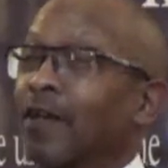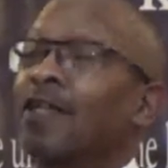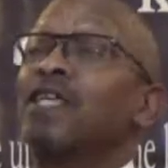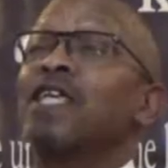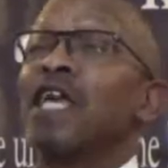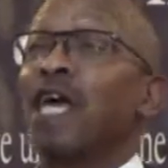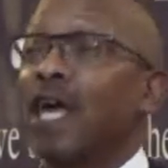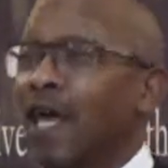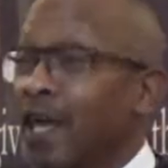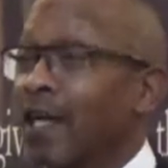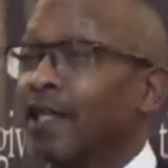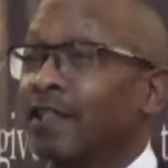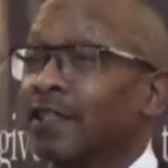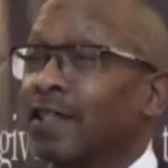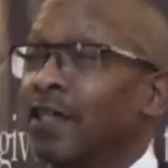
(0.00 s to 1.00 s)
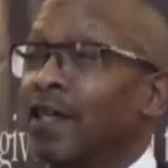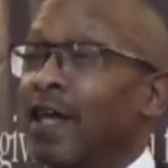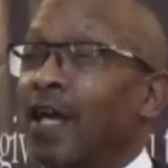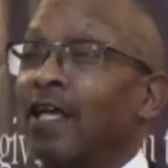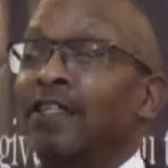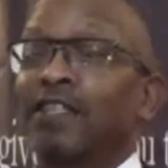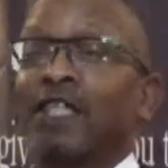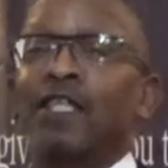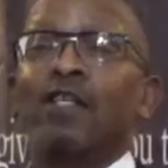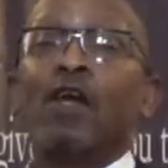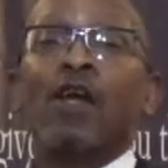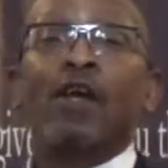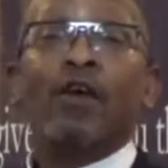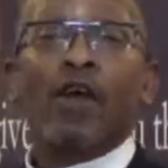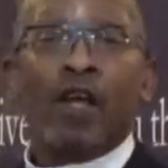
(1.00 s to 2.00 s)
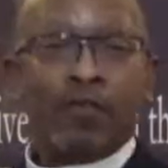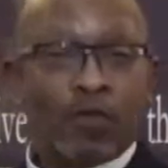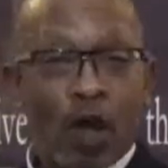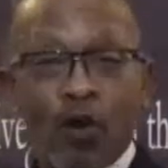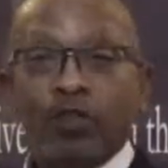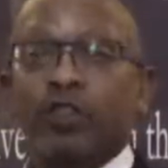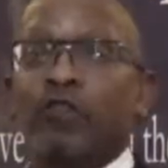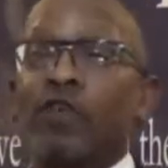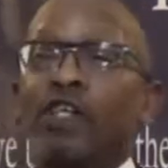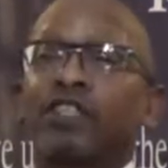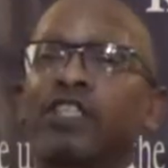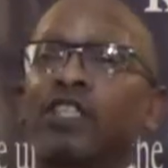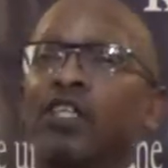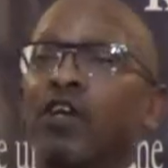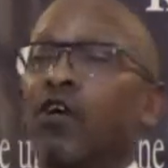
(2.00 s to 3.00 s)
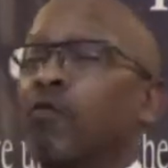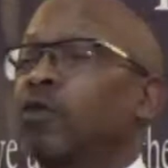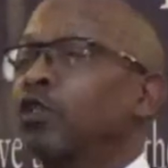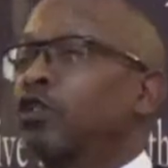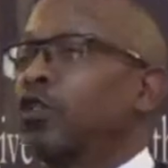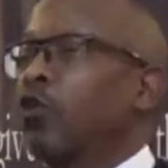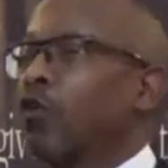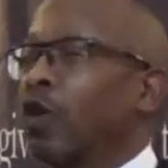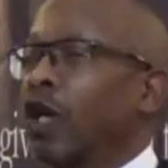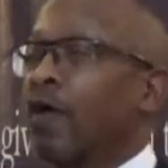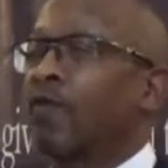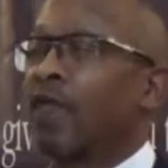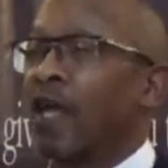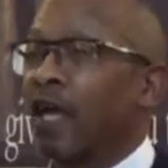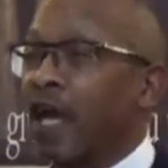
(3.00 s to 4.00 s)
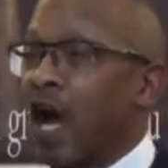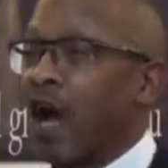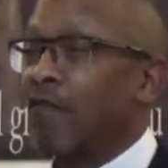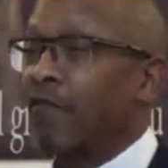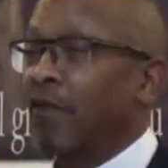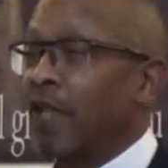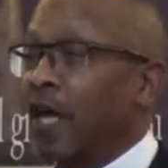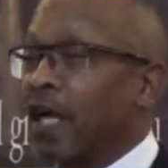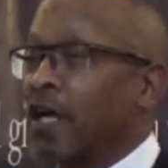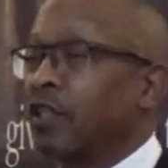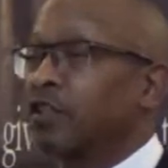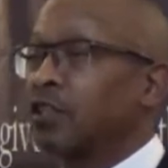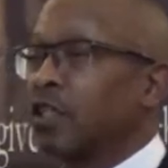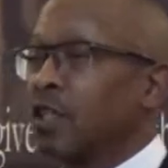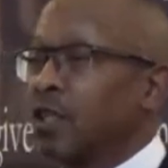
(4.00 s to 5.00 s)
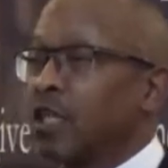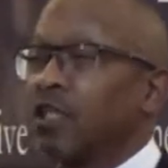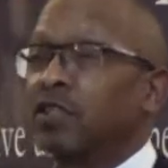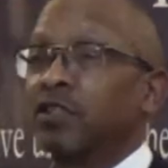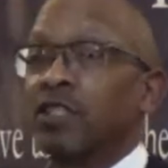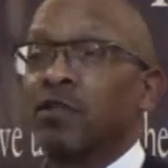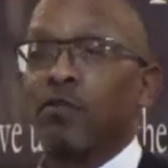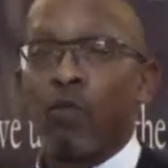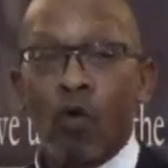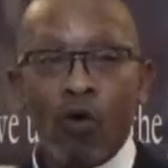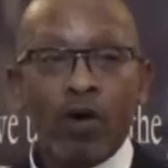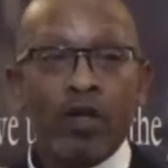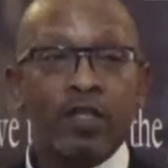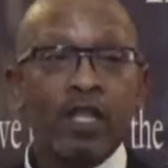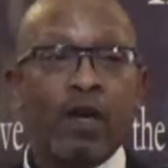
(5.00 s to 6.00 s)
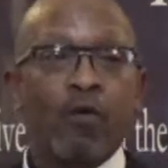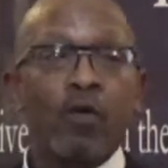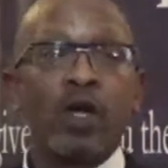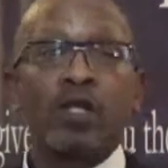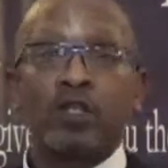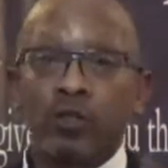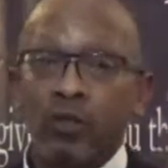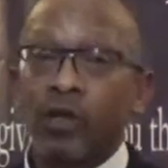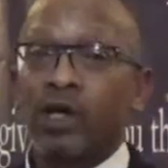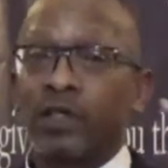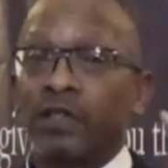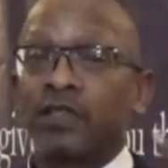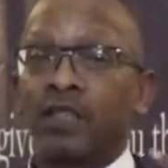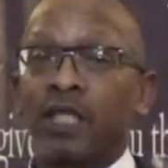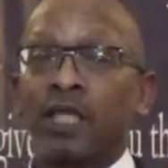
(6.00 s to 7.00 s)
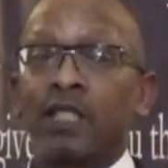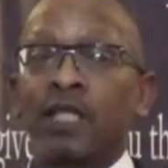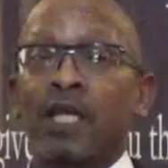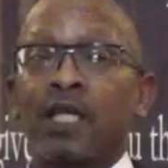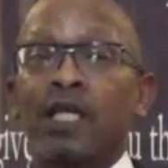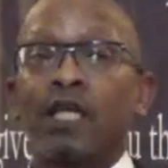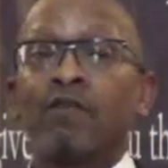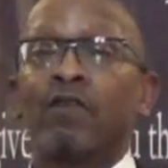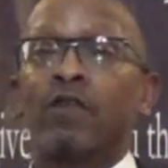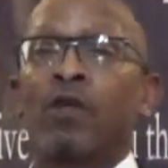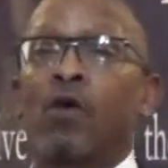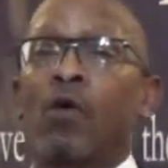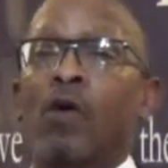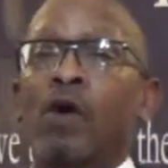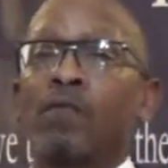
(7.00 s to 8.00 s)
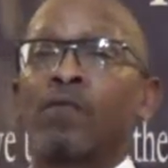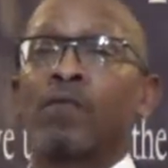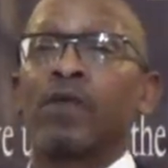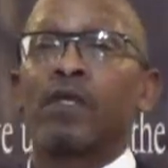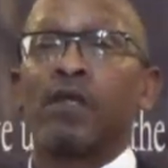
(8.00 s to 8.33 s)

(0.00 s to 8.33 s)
Yes. And see, those of us in here are mature, and I thank God for that, because it's important that we do understand that even though